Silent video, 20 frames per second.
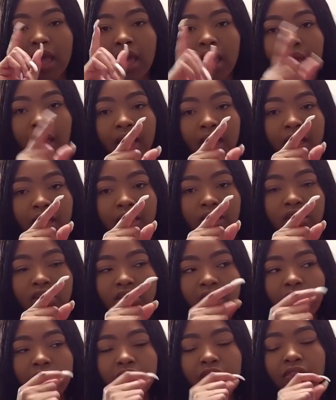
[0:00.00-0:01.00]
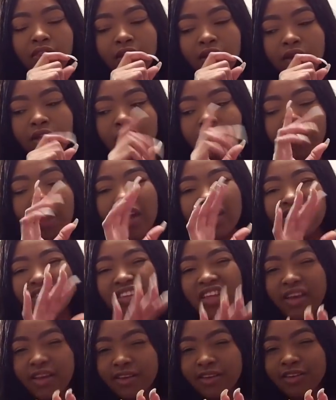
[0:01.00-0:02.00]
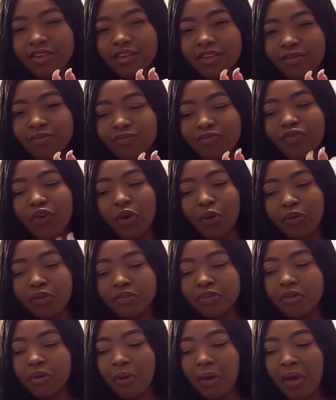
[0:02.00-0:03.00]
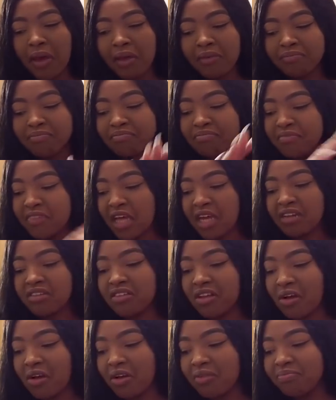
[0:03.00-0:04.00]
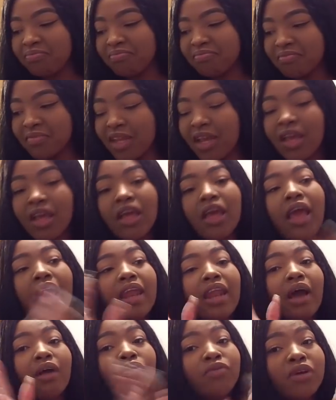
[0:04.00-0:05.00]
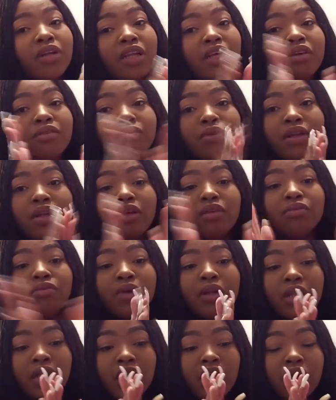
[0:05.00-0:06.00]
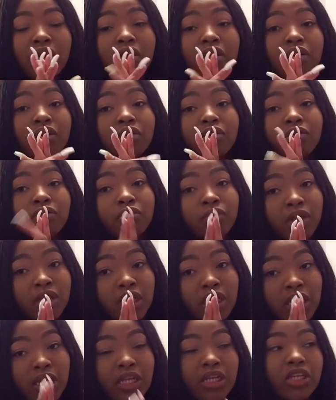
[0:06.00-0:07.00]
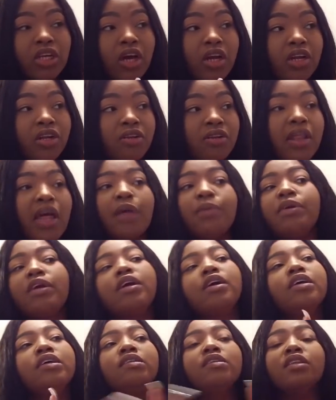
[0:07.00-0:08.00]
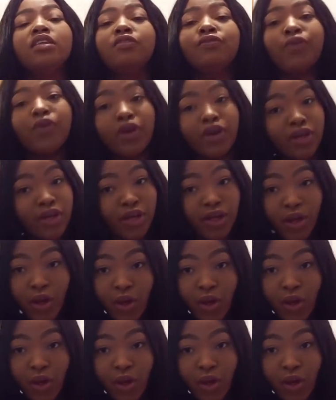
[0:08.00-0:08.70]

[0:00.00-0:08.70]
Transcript: And I think that is it, folks. Okay, that is all. And I really, really, really, really need y'all to do that because it's for a good